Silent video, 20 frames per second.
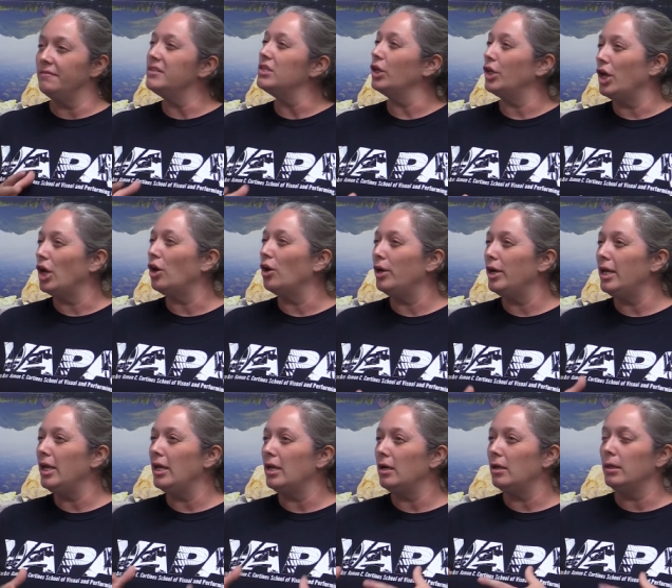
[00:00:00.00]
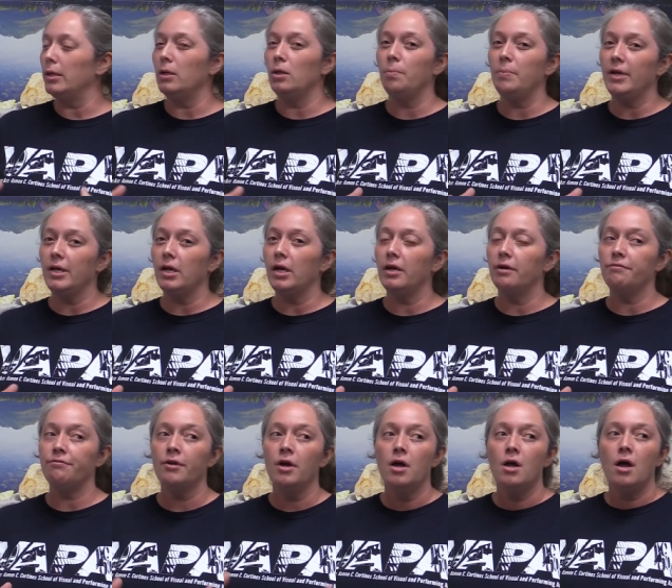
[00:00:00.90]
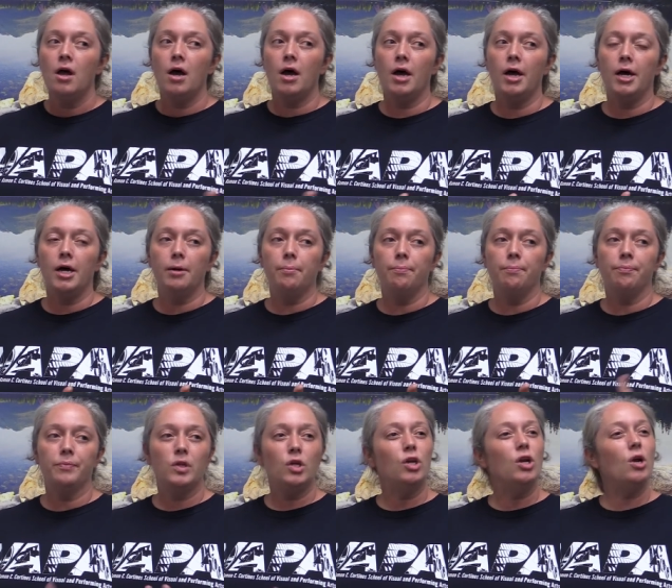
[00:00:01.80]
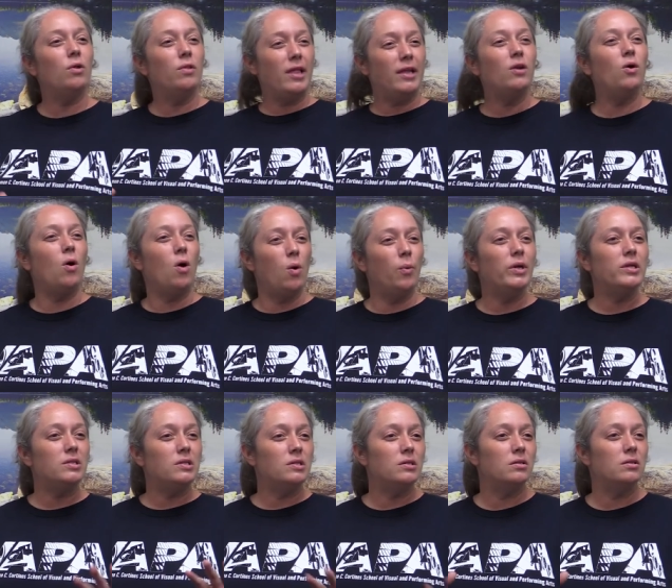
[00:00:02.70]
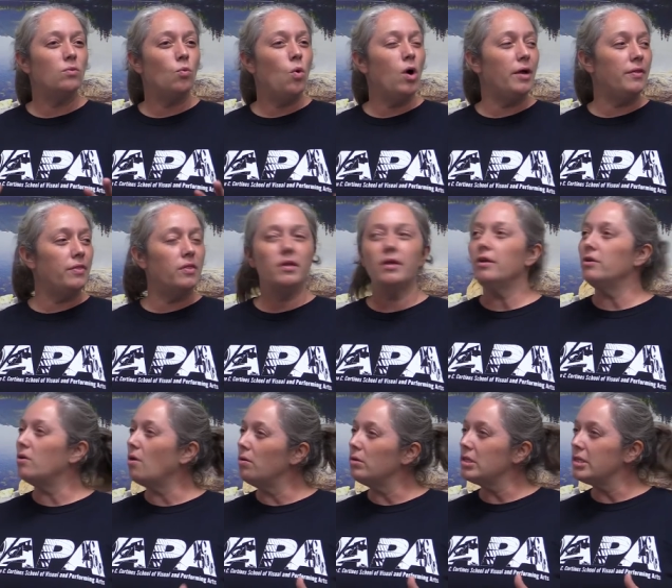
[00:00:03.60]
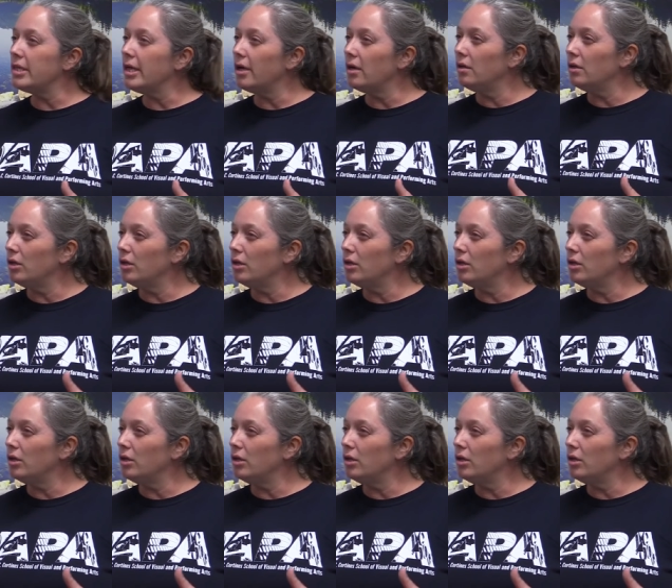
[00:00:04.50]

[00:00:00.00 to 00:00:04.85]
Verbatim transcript: of security and a little bit of um, you know, they don't always want the adults there.